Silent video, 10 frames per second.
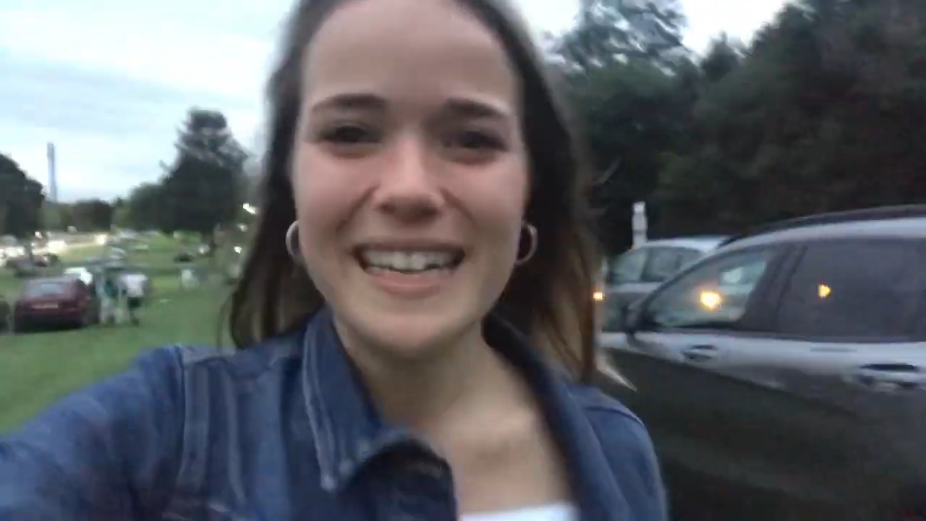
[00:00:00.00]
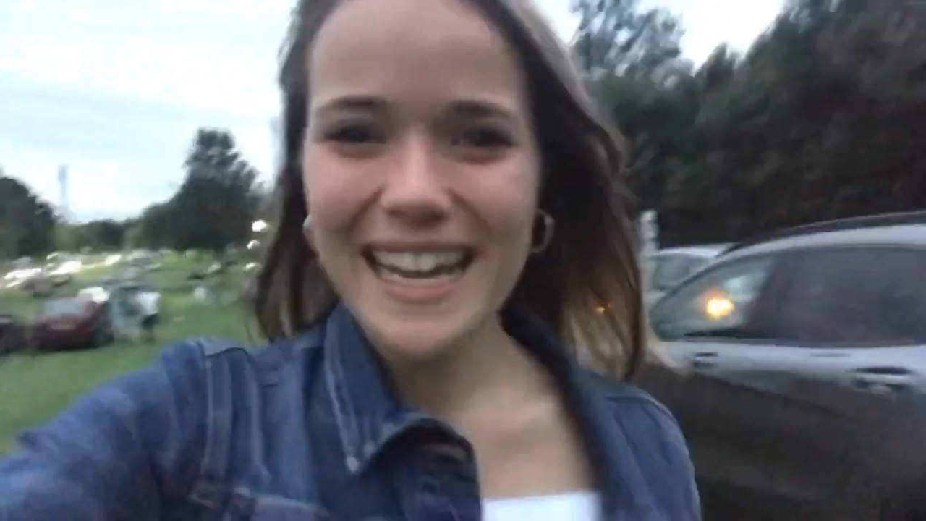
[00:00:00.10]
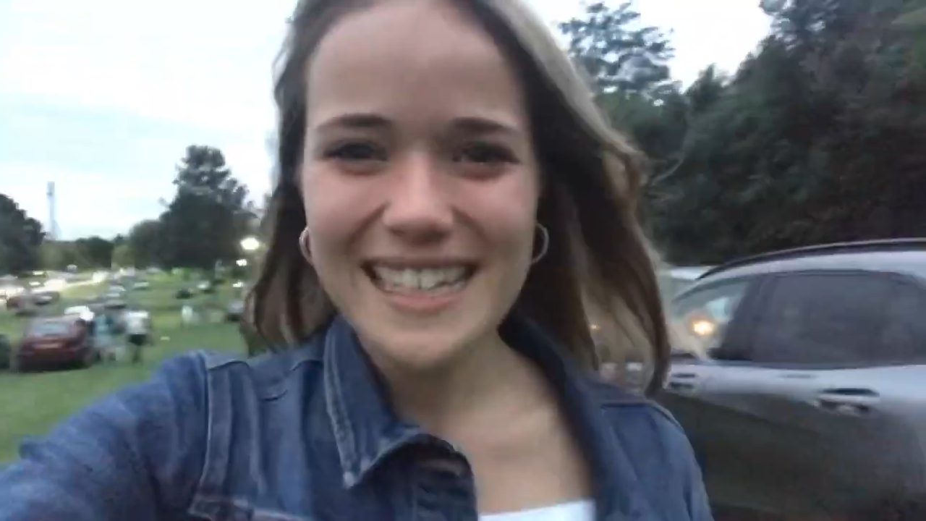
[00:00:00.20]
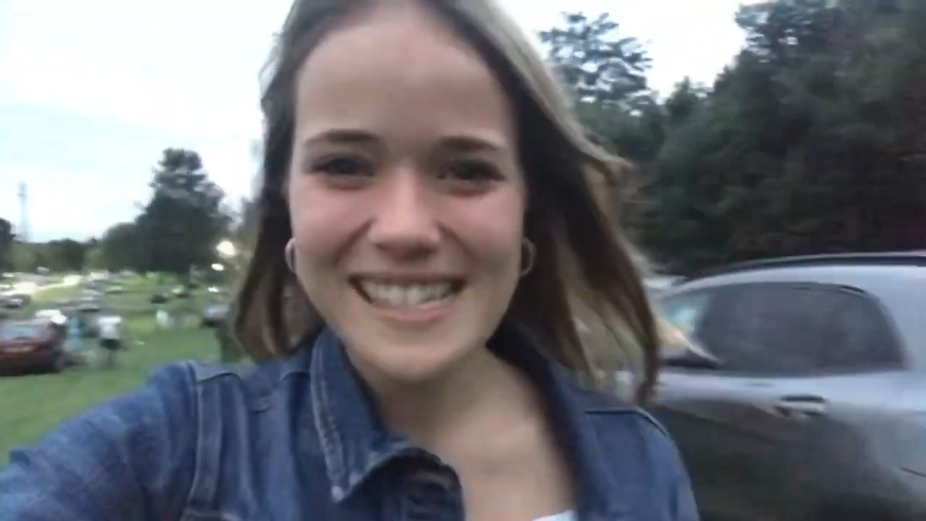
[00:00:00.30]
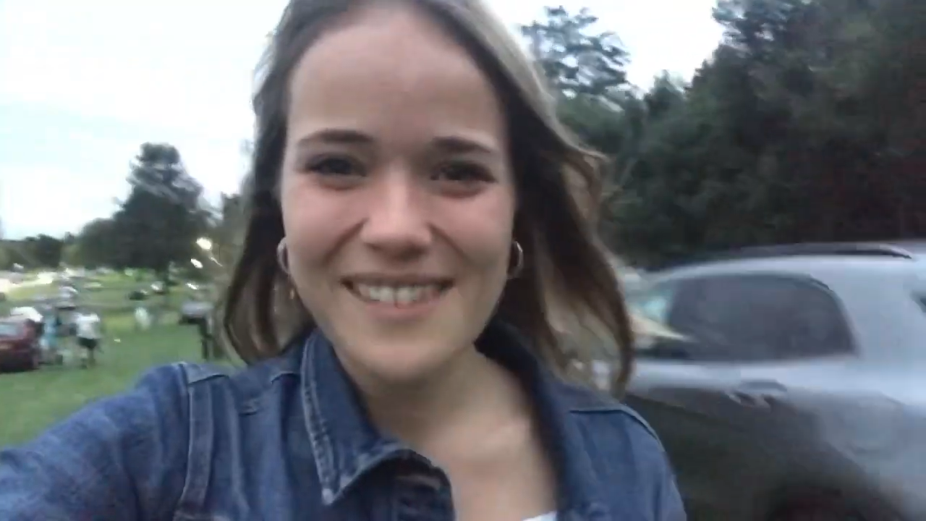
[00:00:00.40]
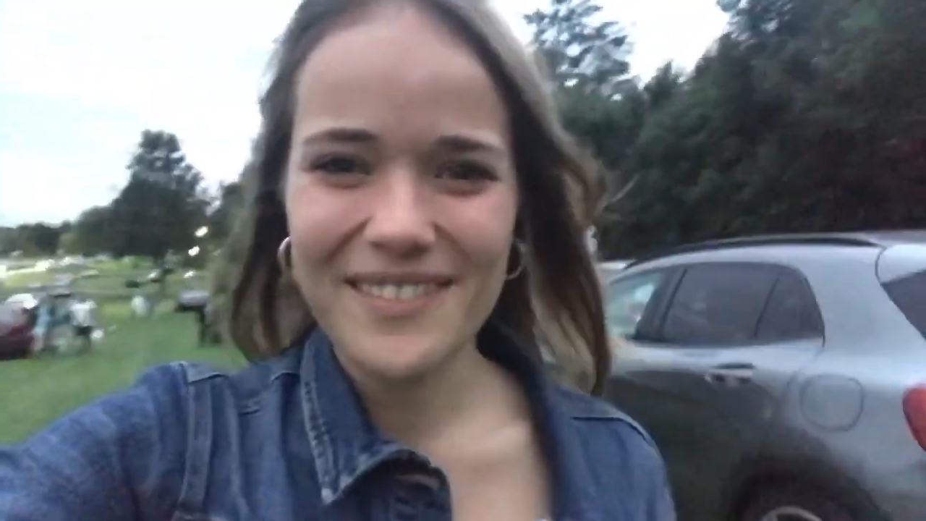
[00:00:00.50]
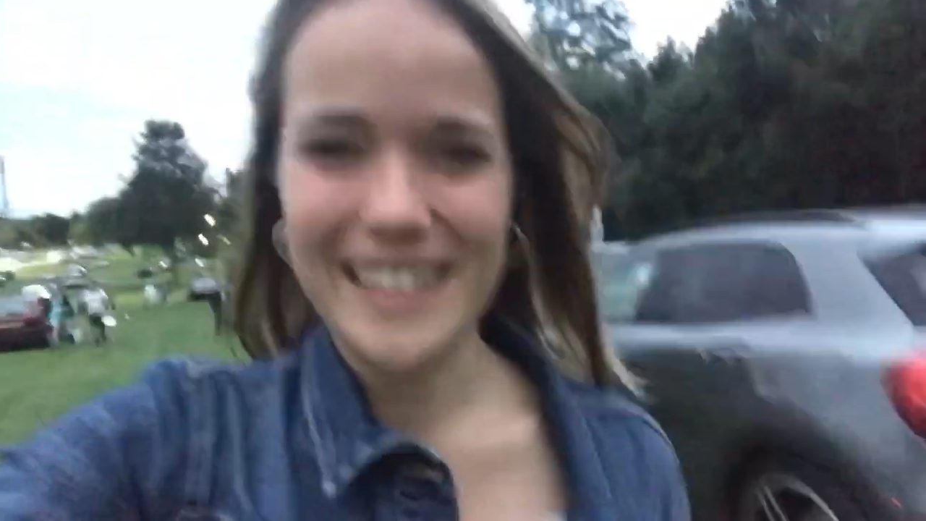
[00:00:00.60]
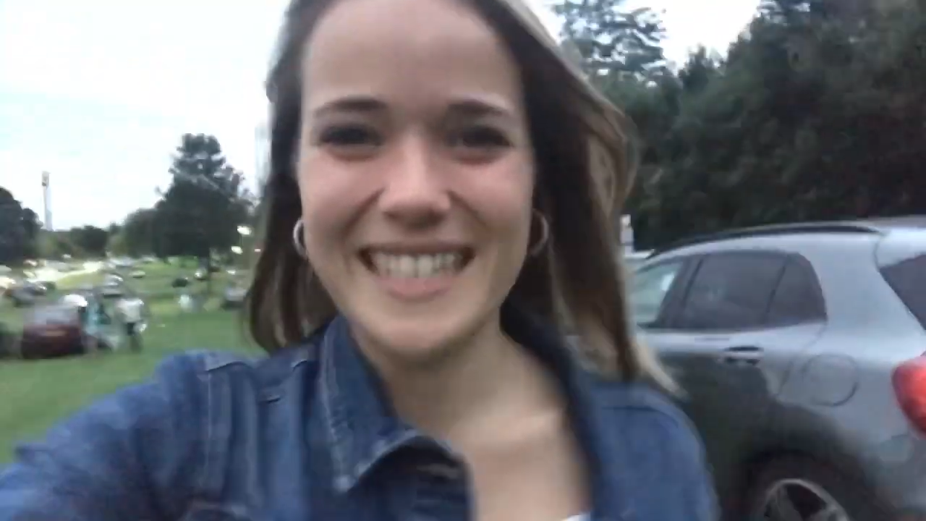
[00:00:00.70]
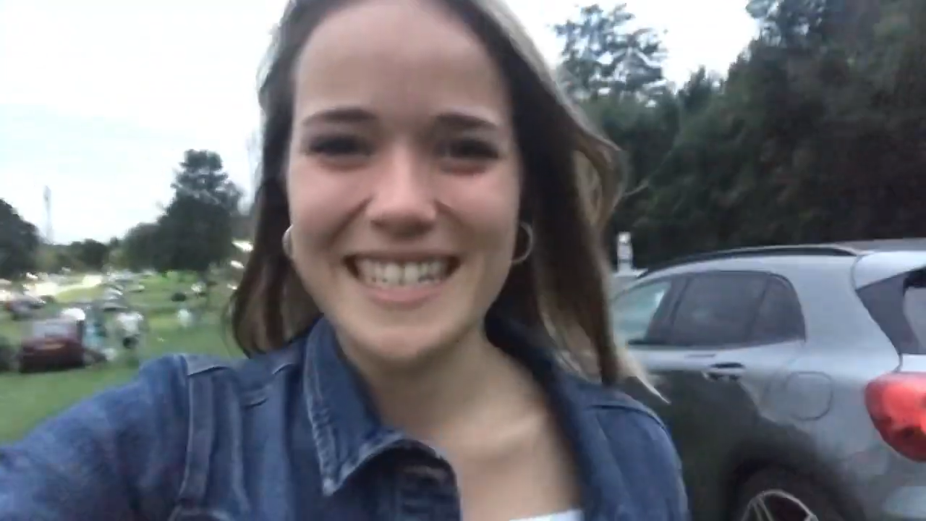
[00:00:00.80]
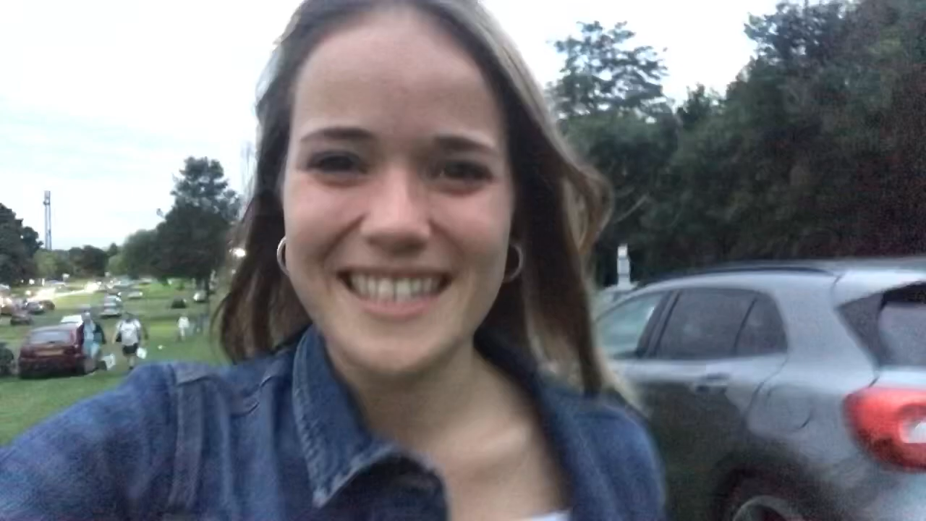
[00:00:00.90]
next
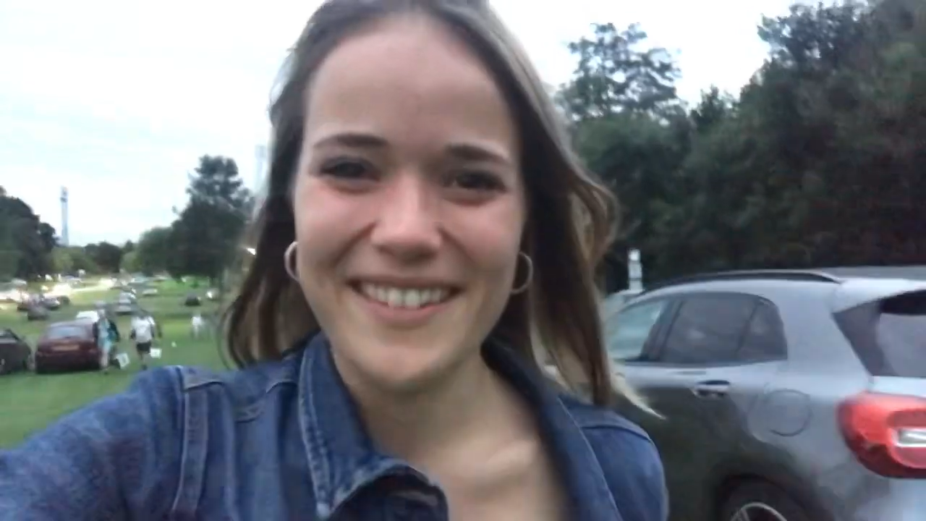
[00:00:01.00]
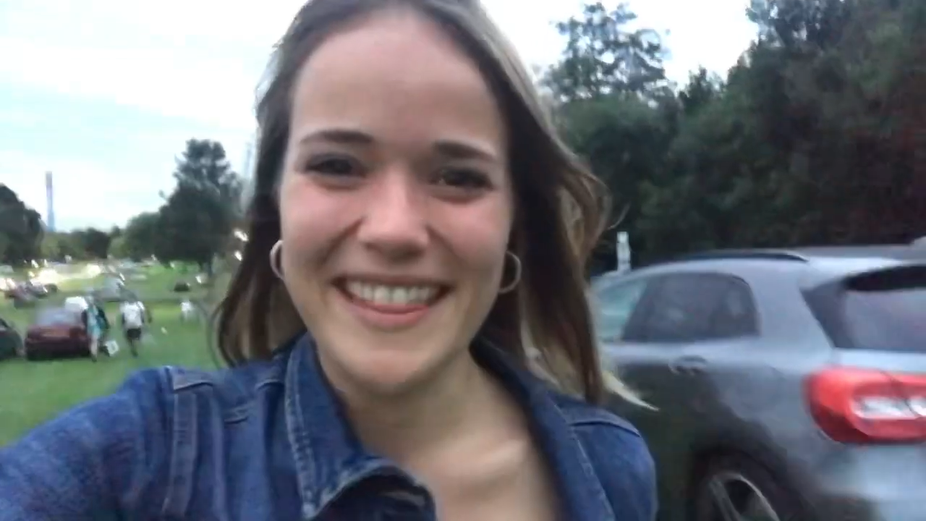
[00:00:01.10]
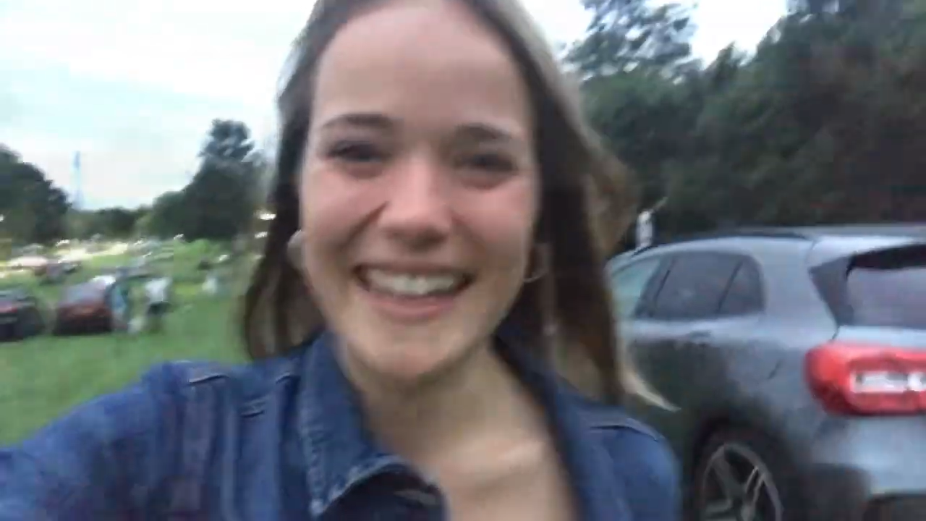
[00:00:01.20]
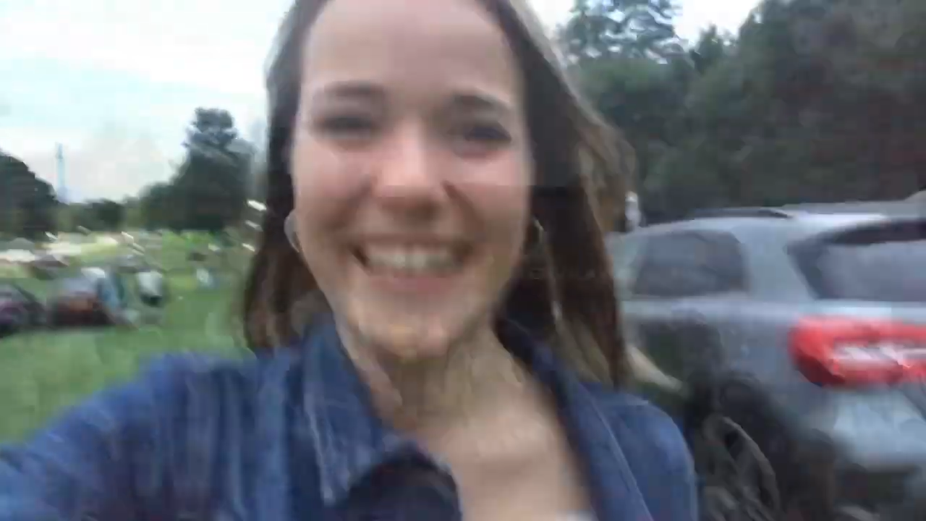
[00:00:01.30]
adventures with